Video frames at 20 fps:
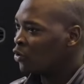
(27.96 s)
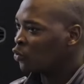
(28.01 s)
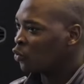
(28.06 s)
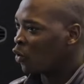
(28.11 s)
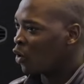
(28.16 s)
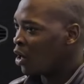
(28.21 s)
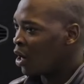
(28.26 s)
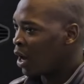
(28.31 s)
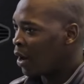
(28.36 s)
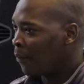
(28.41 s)
is
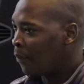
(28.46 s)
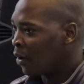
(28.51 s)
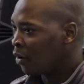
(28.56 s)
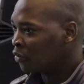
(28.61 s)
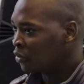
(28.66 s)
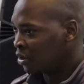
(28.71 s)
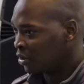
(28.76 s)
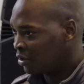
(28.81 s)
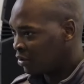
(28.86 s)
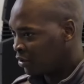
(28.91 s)
all
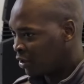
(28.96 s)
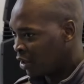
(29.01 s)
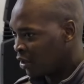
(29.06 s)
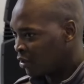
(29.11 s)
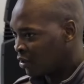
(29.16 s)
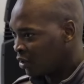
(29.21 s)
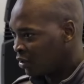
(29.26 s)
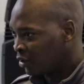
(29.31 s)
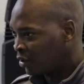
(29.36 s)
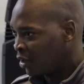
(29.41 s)
about
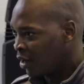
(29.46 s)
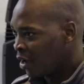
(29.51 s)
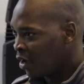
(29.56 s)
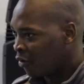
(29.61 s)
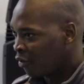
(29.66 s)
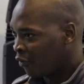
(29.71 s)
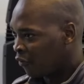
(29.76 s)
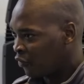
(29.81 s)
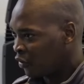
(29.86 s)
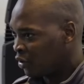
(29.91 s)
taking
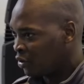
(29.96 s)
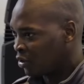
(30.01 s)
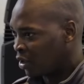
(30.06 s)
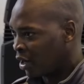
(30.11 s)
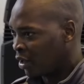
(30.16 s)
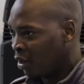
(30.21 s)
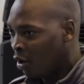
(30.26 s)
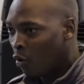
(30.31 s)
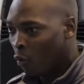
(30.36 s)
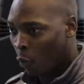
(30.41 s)
care of each
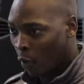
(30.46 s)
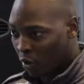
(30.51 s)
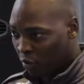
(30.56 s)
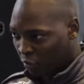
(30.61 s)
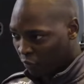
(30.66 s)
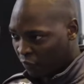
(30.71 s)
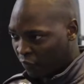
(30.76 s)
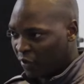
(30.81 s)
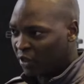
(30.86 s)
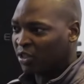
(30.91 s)
other. When
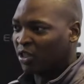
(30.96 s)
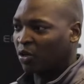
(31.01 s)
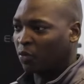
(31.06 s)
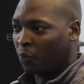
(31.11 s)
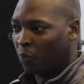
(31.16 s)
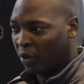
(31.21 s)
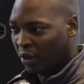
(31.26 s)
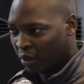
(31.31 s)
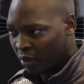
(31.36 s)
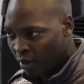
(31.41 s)
you
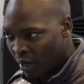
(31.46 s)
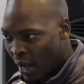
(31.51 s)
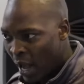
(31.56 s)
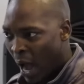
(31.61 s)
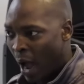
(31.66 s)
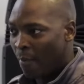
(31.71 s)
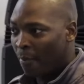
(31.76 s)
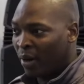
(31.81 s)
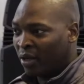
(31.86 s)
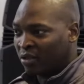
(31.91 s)
visit me,
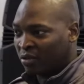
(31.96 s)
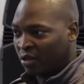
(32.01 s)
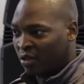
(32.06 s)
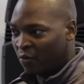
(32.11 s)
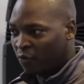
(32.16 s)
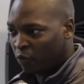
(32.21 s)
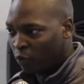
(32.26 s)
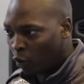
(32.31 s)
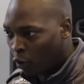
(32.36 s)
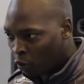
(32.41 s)
I must
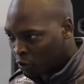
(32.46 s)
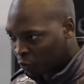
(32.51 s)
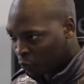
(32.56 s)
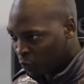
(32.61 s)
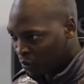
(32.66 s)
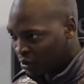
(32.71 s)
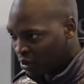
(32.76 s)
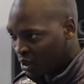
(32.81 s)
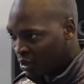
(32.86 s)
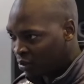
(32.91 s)
give you
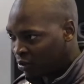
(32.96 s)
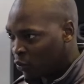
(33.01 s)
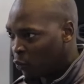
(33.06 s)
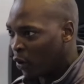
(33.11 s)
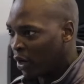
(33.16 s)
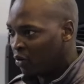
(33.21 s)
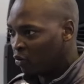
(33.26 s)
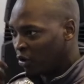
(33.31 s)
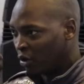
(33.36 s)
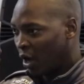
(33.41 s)
hospitality.
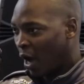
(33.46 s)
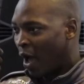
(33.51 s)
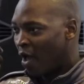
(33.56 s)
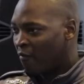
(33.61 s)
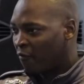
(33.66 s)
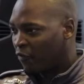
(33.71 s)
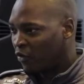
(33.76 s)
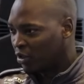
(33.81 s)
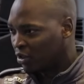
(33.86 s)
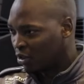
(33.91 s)
When you,
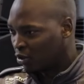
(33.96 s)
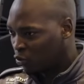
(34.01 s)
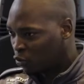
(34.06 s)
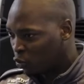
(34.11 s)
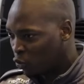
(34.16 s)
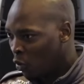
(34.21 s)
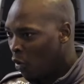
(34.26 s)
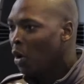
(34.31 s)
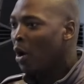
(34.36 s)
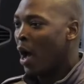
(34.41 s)
I visit
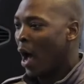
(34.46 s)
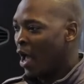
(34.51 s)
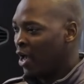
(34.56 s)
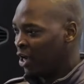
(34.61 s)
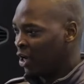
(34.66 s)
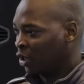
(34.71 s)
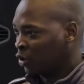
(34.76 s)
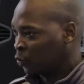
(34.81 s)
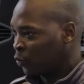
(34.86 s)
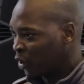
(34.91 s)
you, I
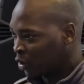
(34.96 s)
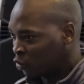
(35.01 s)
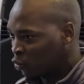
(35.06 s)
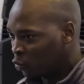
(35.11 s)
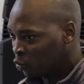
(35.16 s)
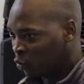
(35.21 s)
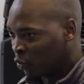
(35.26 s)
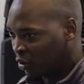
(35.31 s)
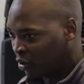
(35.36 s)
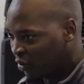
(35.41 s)
expect
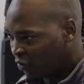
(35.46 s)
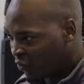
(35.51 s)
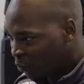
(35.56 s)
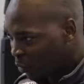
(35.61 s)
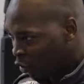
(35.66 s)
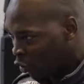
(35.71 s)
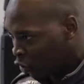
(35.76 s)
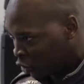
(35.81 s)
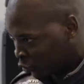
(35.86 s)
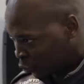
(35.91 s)
you to give
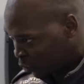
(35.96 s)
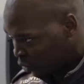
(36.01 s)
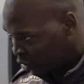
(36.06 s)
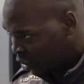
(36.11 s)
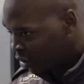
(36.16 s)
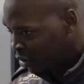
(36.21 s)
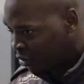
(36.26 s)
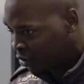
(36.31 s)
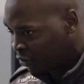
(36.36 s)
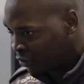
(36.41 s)
me
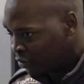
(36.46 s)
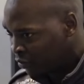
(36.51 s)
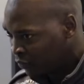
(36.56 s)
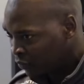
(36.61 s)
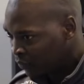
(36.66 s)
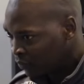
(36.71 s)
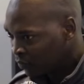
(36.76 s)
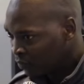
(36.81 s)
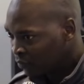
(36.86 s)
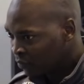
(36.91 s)
hospitality.
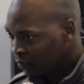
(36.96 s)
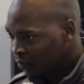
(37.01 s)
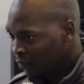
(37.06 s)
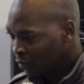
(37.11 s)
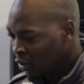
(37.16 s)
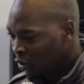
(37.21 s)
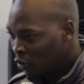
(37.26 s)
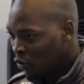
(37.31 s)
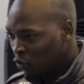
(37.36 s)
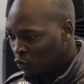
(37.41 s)

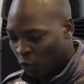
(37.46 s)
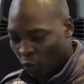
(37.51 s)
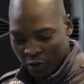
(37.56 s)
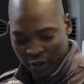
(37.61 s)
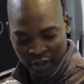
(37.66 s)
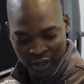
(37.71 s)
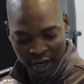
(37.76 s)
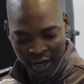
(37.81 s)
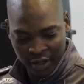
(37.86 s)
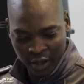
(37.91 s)
So
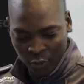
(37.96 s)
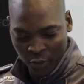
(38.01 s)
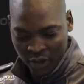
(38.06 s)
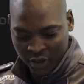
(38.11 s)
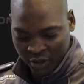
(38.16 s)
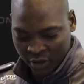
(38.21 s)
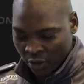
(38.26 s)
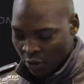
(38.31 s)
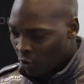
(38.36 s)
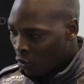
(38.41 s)
in other
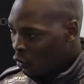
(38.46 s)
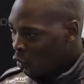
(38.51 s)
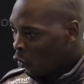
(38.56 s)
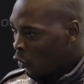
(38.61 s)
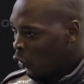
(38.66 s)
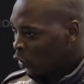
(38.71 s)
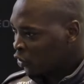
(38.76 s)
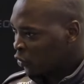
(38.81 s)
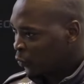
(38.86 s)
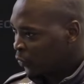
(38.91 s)
words,
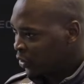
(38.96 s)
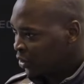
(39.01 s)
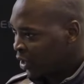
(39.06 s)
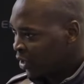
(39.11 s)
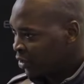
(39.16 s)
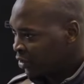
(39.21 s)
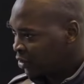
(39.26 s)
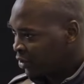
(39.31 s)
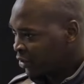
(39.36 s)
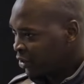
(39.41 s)

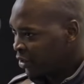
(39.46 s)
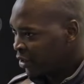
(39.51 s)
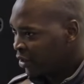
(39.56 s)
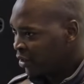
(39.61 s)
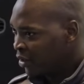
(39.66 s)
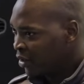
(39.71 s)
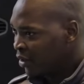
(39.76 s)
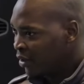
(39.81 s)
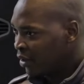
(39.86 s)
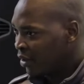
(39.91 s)
hospitality,
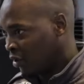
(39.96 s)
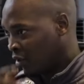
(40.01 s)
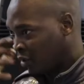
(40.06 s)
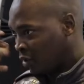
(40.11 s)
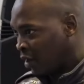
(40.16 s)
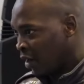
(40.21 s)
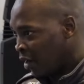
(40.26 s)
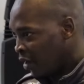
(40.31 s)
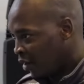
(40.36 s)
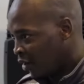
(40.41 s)

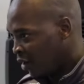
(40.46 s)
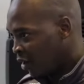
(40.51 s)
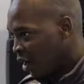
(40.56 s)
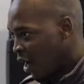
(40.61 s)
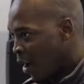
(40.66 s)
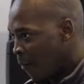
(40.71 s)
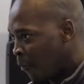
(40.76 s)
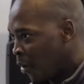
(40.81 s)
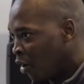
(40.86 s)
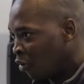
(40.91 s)
caring
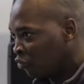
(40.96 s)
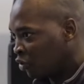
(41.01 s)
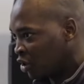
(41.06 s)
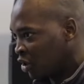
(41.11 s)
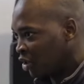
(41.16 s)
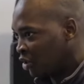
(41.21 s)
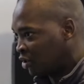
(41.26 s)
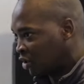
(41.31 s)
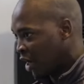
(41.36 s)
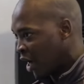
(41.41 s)

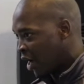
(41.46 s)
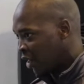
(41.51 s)
about each